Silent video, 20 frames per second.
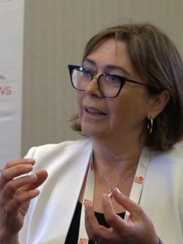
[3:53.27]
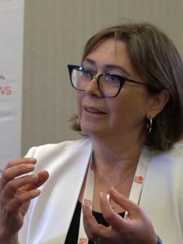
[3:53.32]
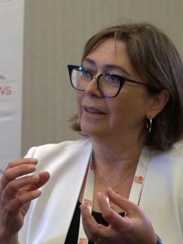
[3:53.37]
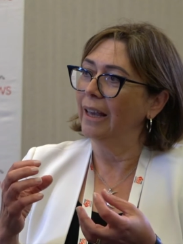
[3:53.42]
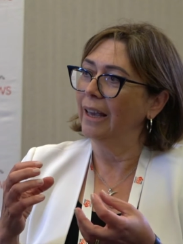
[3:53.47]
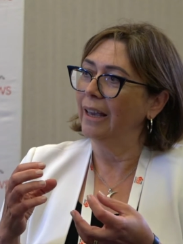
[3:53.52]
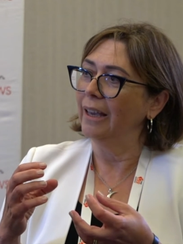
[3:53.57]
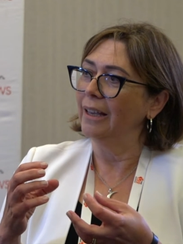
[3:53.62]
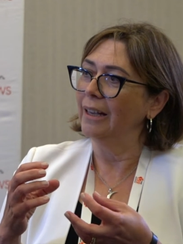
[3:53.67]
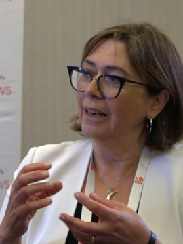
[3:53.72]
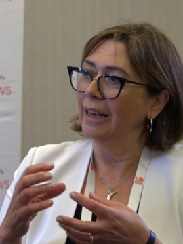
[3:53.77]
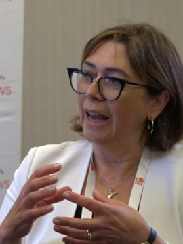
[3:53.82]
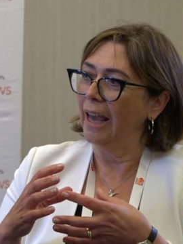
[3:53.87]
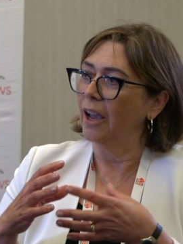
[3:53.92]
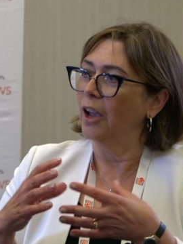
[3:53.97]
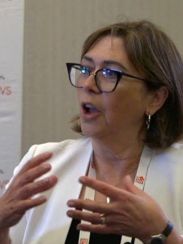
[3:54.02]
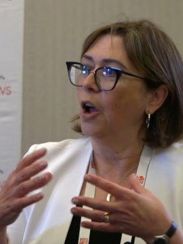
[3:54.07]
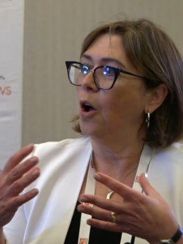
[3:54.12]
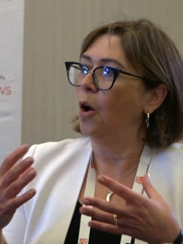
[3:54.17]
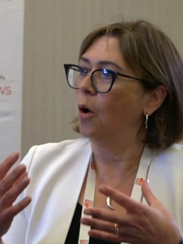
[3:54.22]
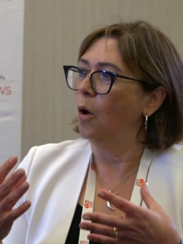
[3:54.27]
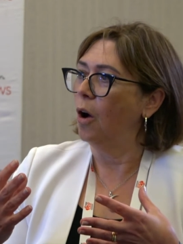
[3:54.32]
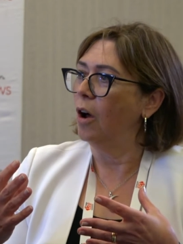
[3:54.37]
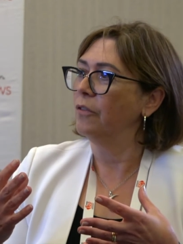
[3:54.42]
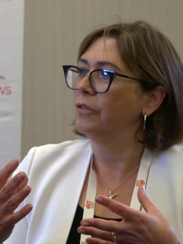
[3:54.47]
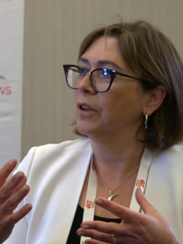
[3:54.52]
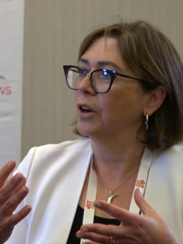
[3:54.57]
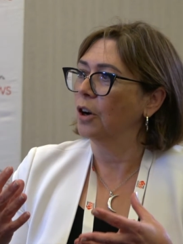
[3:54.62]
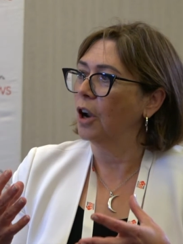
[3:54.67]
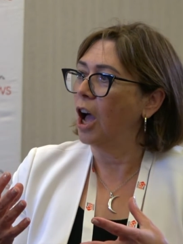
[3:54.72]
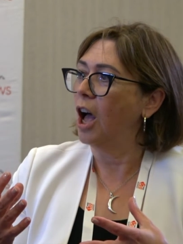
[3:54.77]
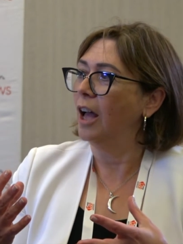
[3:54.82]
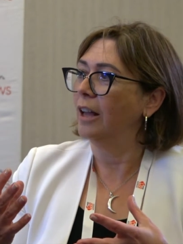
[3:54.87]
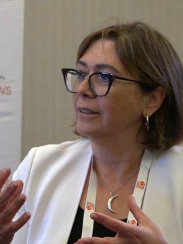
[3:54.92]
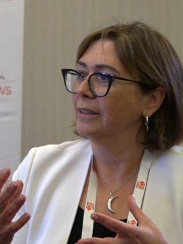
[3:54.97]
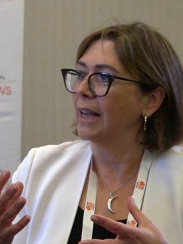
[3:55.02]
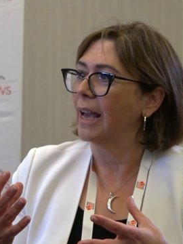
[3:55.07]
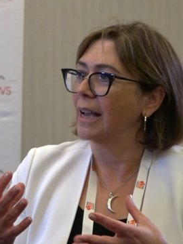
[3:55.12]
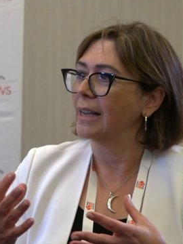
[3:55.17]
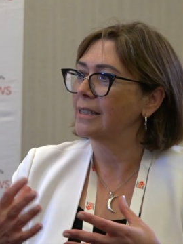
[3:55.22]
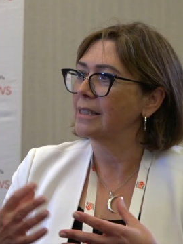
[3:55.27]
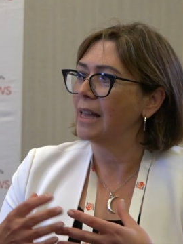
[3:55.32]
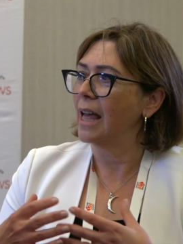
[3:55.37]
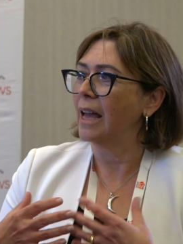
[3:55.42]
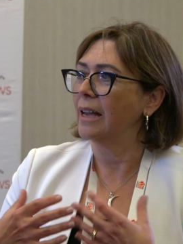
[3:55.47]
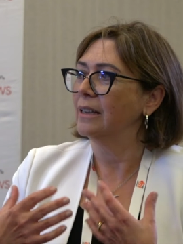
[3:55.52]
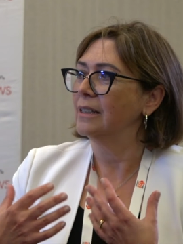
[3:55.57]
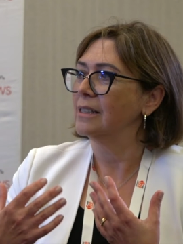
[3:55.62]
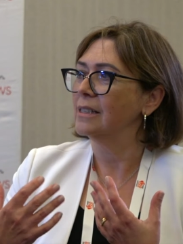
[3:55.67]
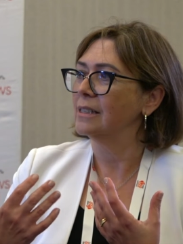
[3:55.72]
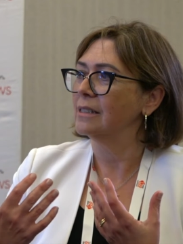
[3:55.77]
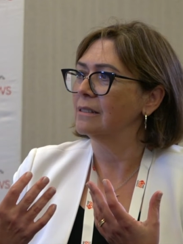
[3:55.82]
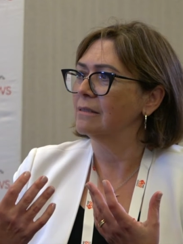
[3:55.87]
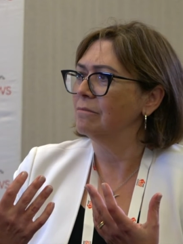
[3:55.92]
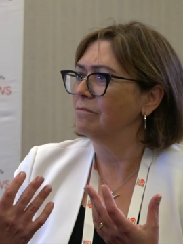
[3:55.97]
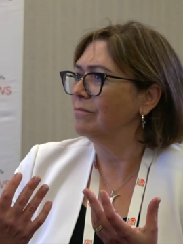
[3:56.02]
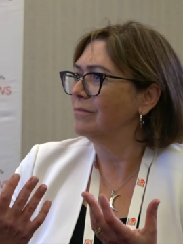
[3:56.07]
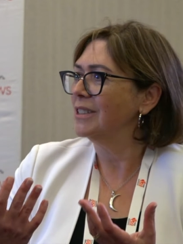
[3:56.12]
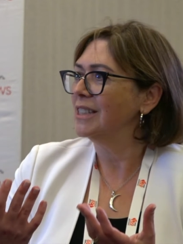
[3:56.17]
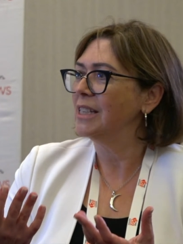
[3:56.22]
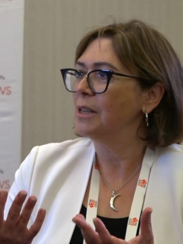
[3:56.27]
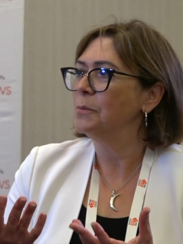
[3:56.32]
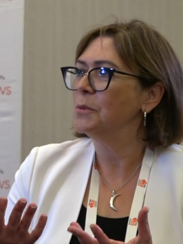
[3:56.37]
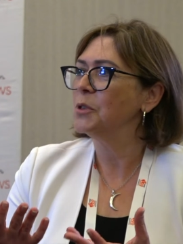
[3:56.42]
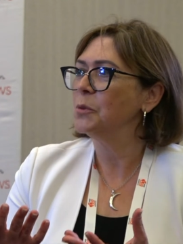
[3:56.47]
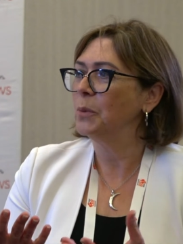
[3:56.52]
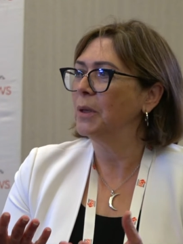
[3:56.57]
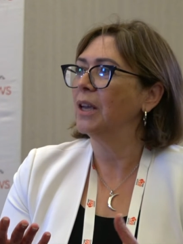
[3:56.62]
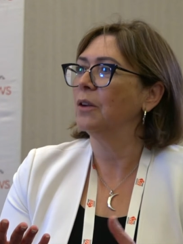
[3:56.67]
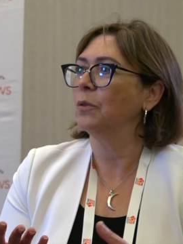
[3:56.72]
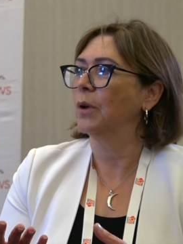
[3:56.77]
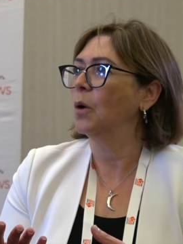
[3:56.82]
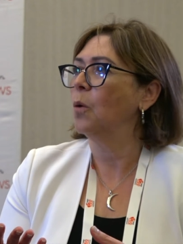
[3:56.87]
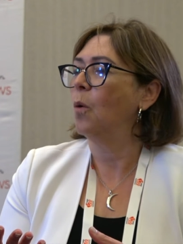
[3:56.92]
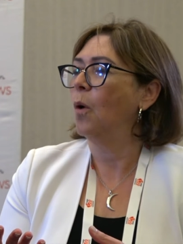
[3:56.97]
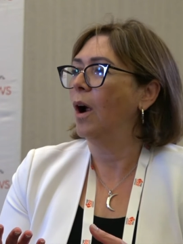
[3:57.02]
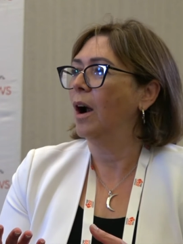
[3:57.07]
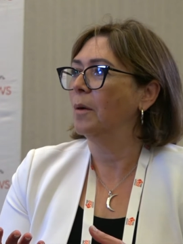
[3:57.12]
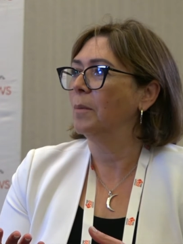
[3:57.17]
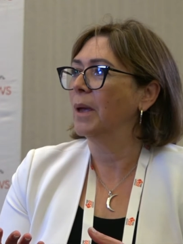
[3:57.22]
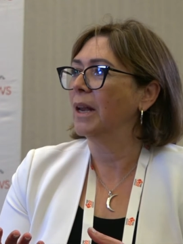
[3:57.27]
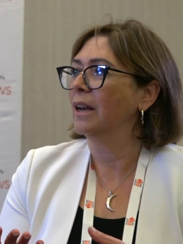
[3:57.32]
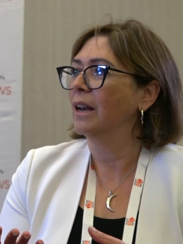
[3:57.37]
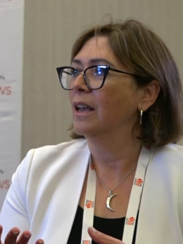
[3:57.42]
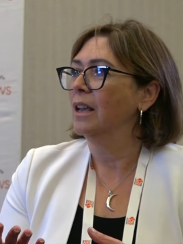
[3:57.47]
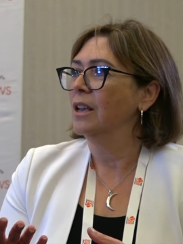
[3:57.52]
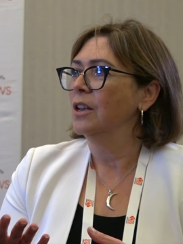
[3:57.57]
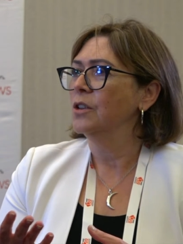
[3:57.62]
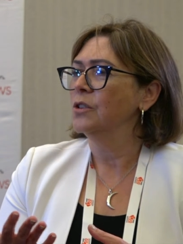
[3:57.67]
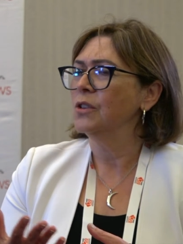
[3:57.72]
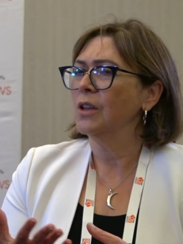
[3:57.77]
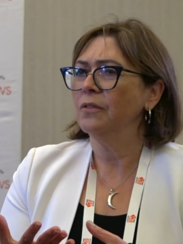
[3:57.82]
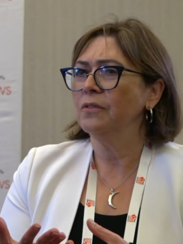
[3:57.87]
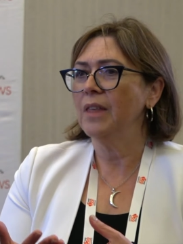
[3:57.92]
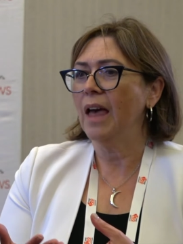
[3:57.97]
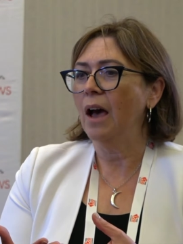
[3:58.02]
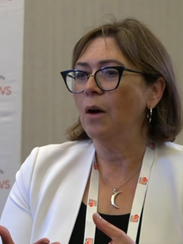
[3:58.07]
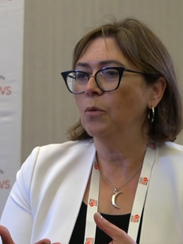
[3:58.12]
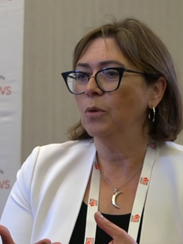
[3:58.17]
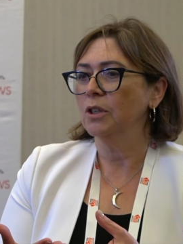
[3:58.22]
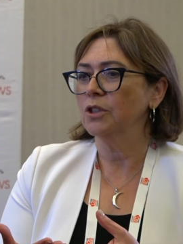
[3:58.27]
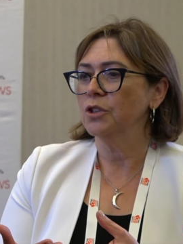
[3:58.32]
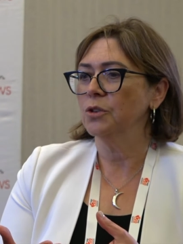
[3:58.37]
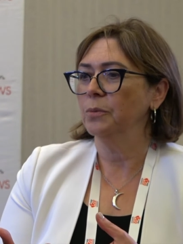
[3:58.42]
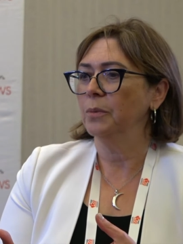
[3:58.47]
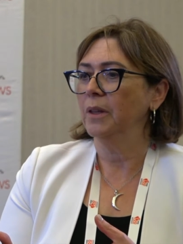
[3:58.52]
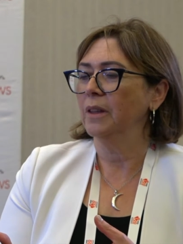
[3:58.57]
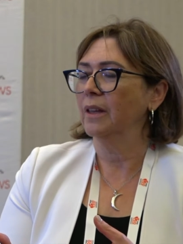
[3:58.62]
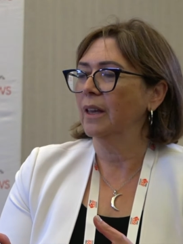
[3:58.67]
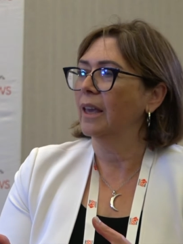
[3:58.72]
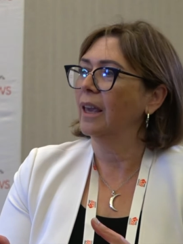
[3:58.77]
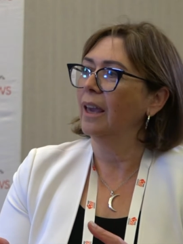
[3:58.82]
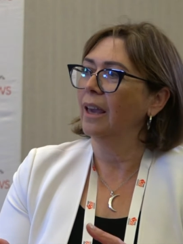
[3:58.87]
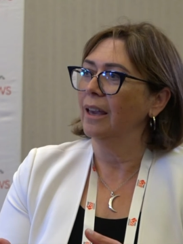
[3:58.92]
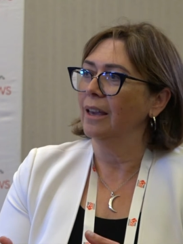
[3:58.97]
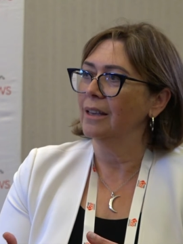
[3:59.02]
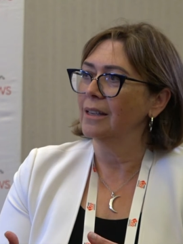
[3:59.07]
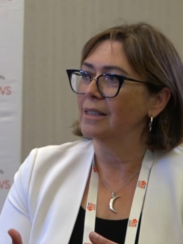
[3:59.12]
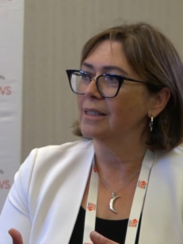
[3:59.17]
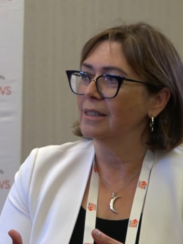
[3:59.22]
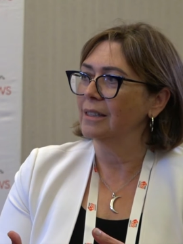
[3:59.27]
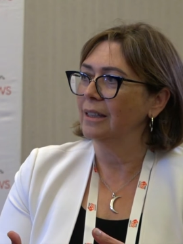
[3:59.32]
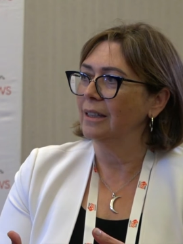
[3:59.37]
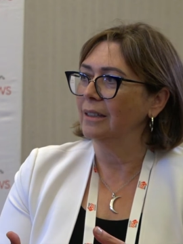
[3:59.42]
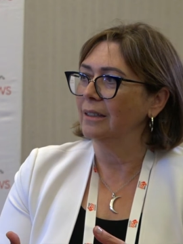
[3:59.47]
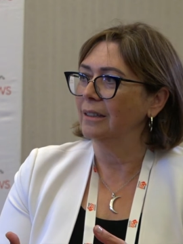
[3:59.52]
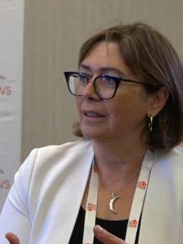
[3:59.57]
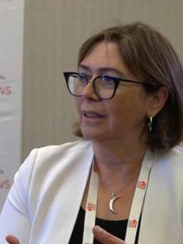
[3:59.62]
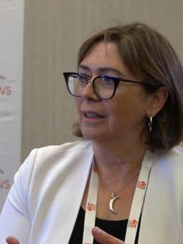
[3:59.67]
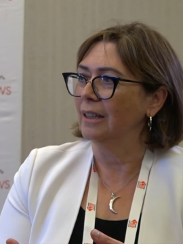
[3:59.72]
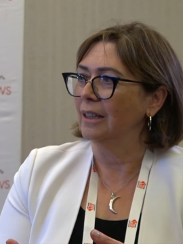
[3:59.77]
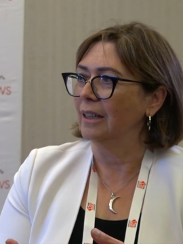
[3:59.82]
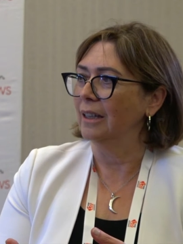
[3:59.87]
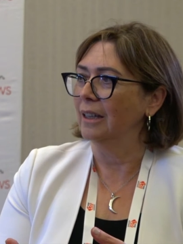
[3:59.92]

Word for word: right. and they let go of their contacts. That mm-hmm. is, seems to be a requirement. So if that were to be the case in